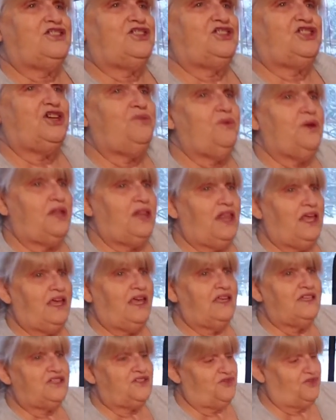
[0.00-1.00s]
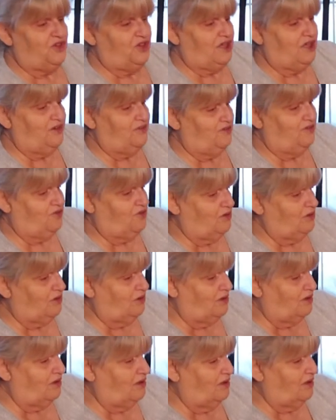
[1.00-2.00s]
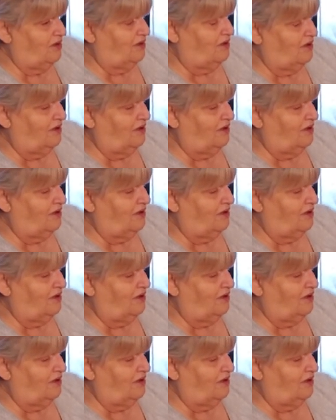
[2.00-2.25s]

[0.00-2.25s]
Everything else doesn't matter now, right?